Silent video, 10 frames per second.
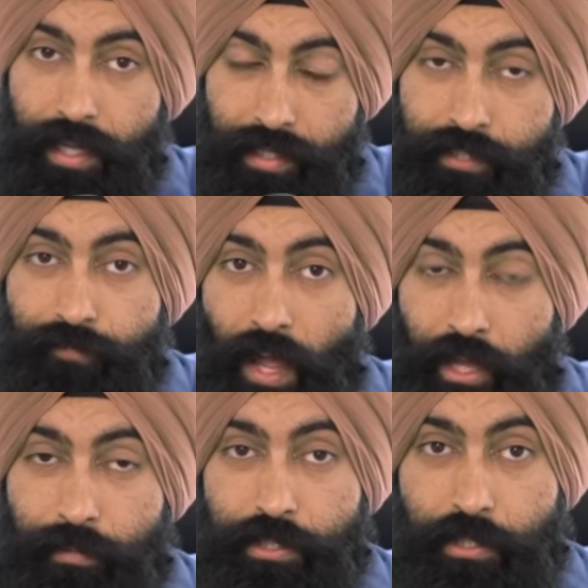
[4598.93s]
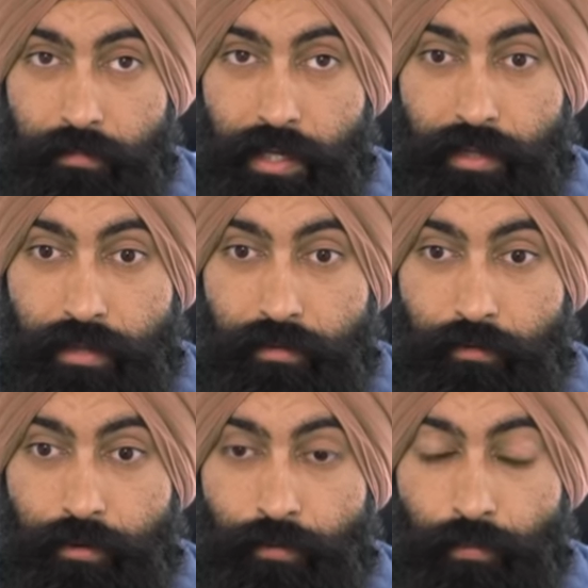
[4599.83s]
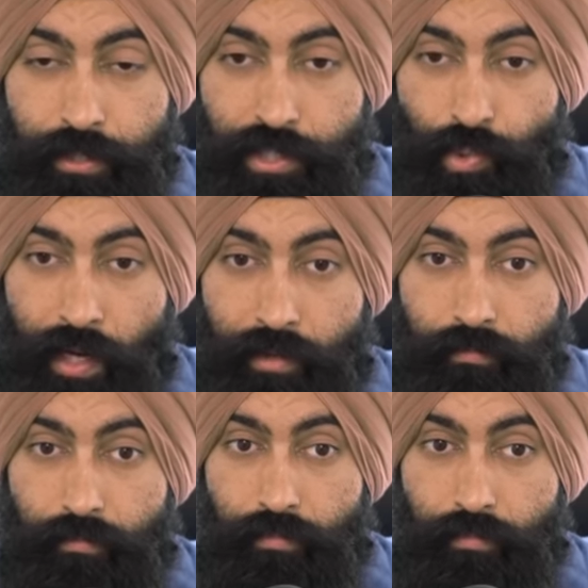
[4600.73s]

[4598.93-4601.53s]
is valuable to me, which is why